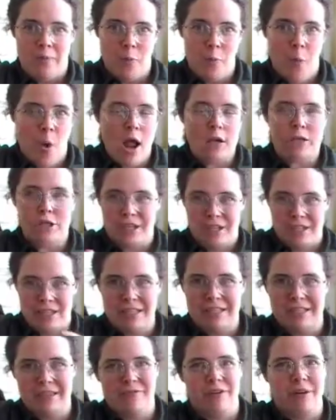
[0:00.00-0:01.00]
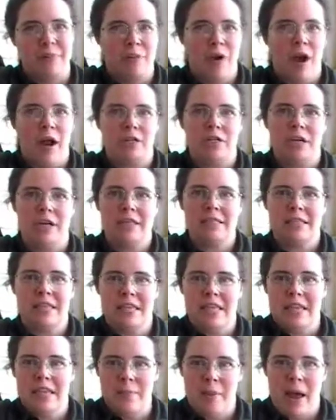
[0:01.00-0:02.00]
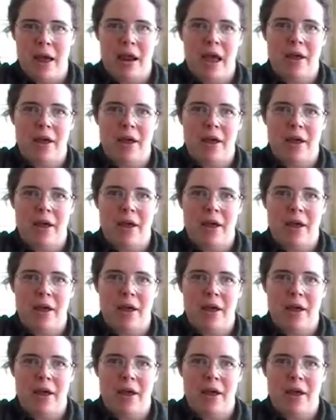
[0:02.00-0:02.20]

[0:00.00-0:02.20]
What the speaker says: watching these different projects, thinking about